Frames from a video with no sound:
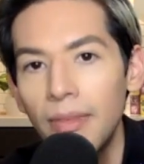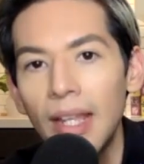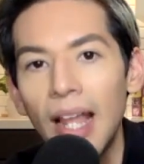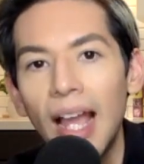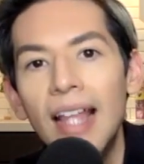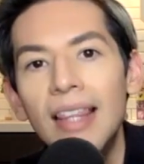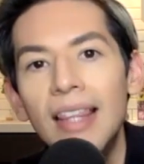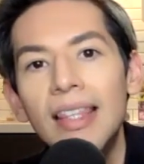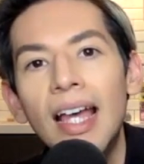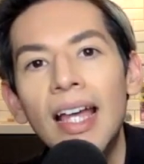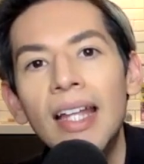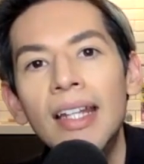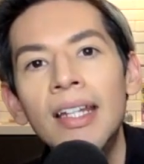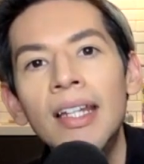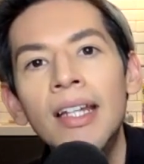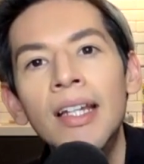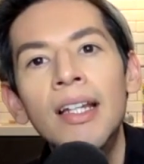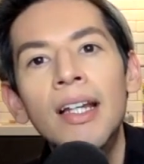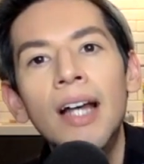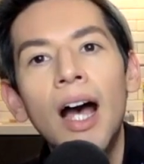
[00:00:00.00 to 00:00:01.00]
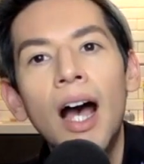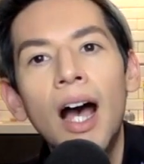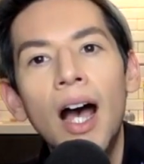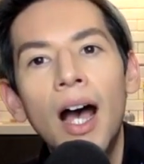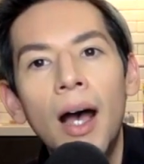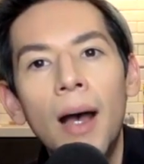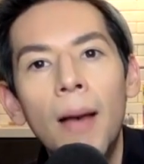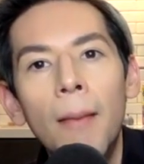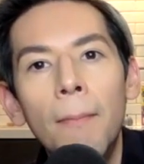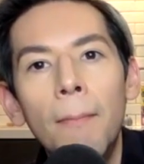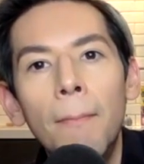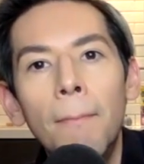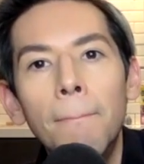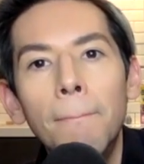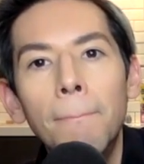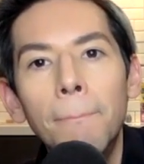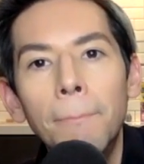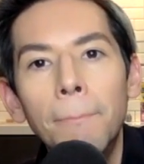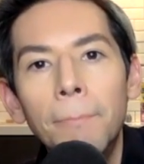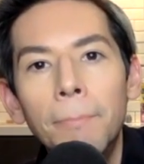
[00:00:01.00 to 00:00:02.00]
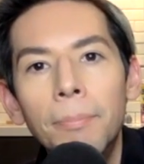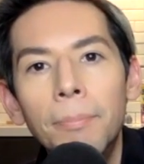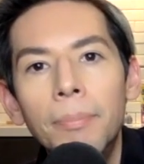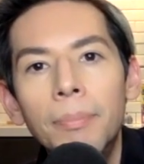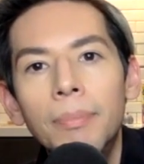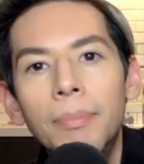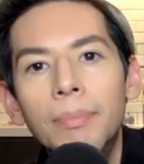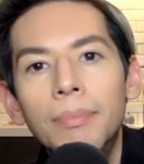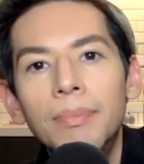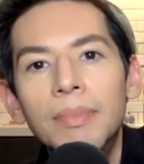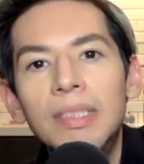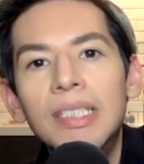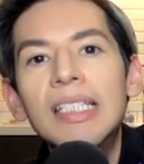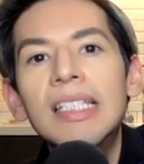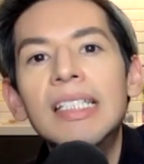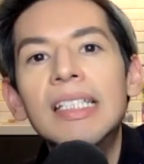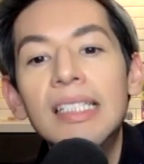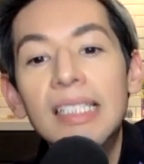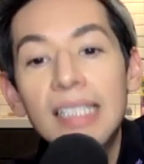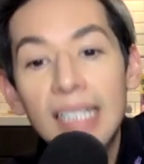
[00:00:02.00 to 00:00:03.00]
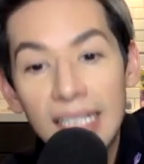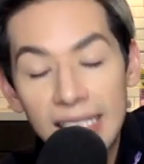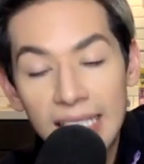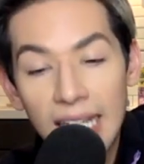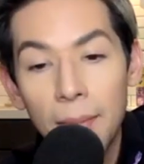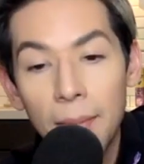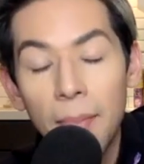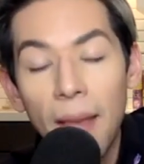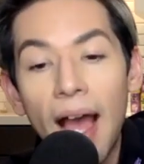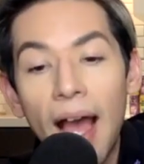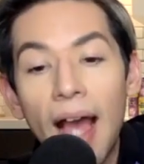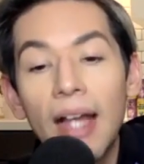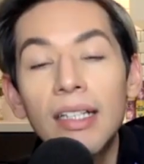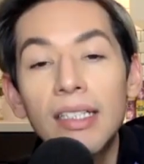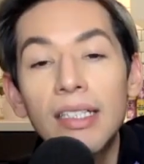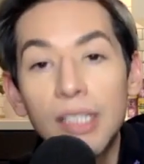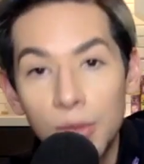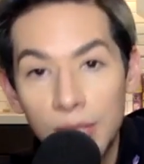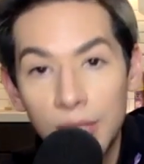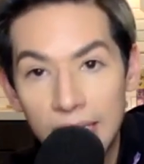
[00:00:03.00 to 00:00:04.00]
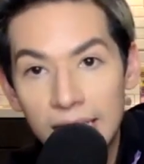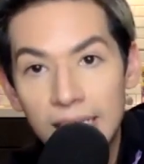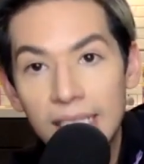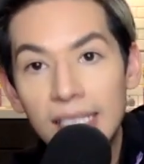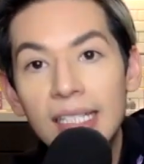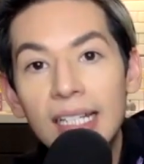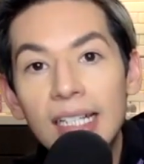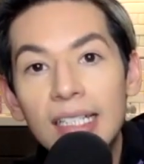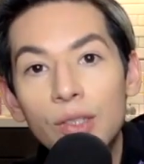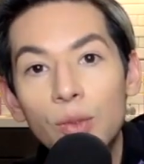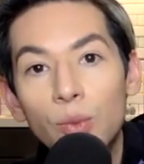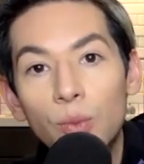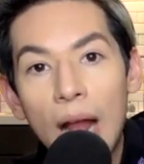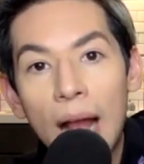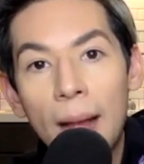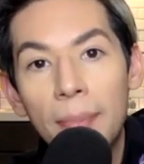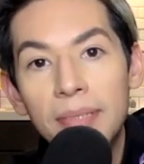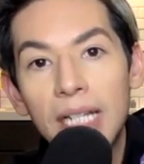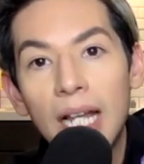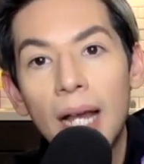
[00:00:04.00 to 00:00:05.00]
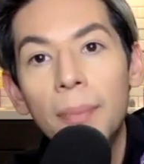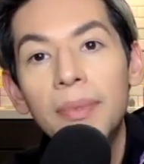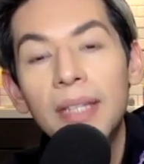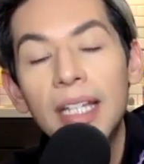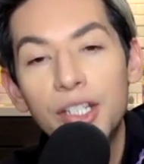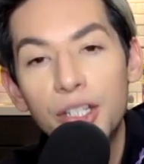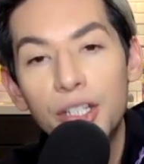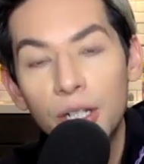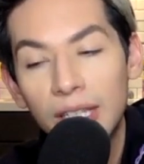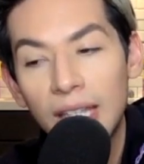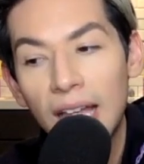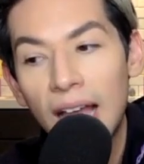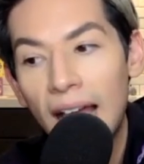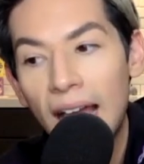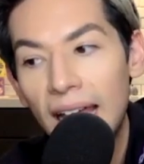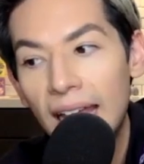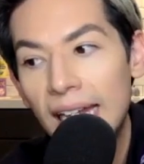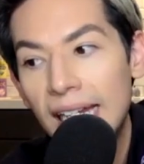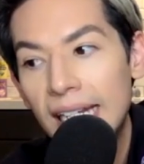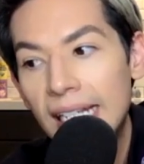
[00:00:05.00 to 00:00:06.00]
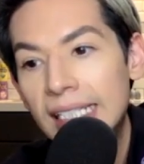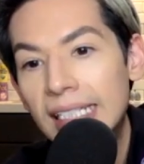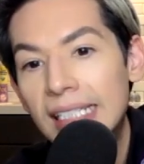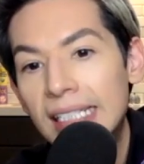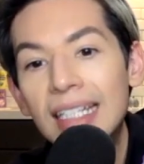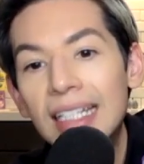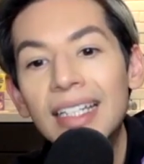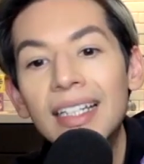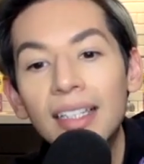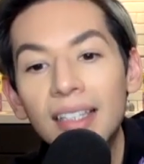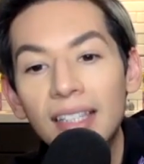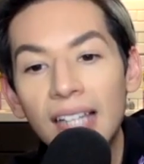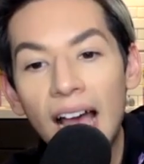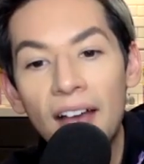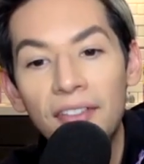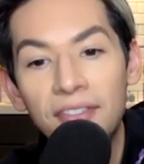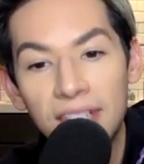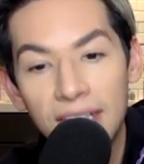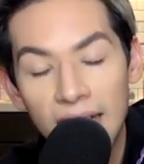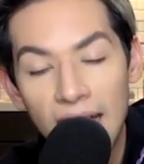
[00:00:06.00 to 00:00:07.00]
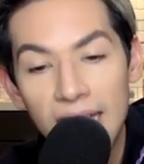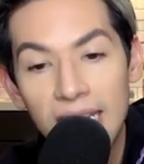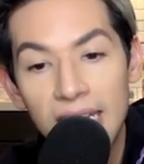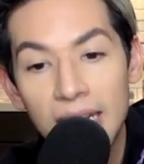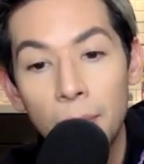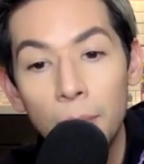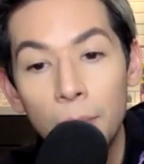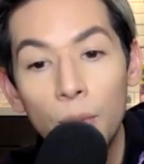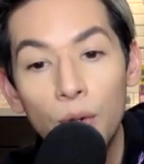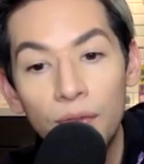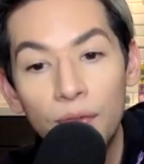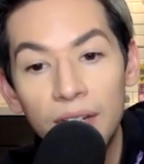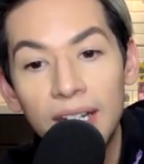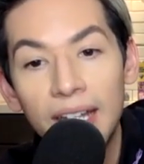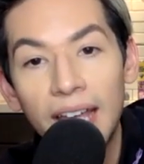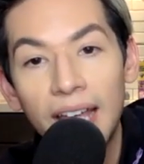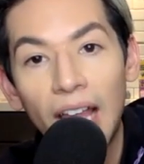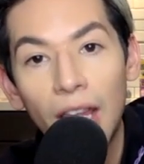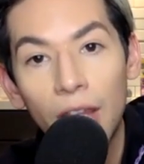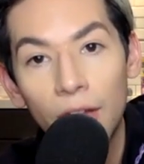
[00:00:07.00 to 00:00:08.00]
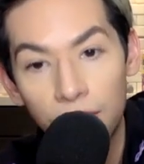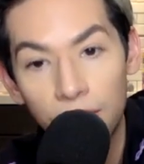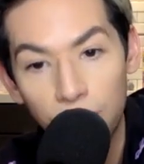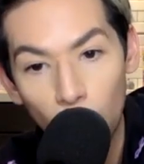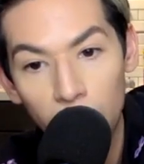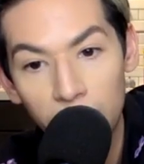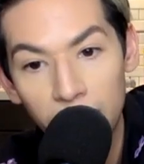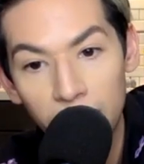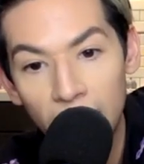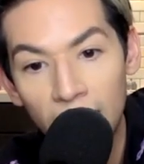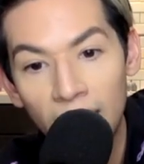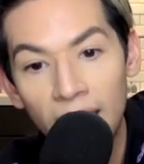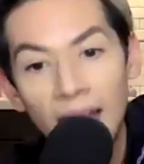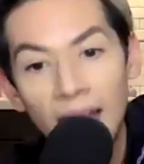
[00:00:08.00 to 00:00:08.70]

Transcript: And then um, season six came back. So season six wrapped up. They took the hiatus. Dina left and ended up moving to California.